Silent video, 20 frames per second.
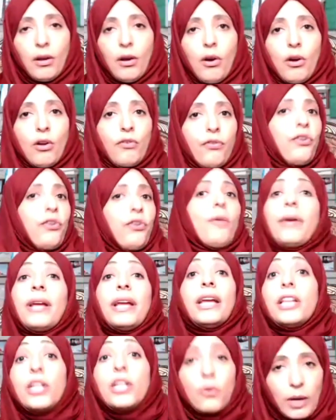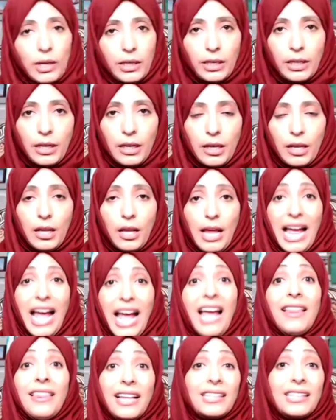or from anyone.
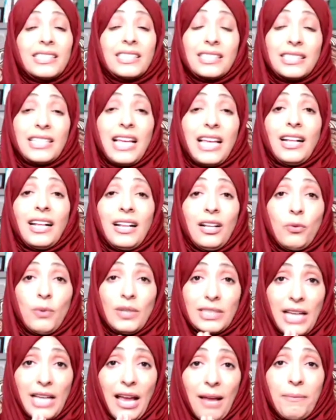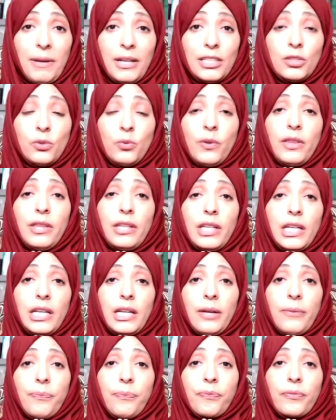And that is exactly what happened with
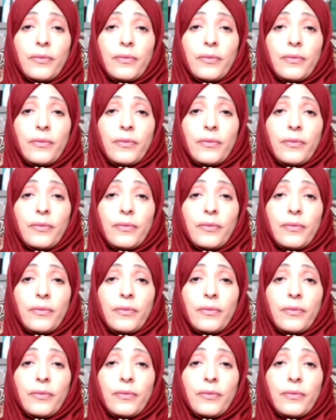the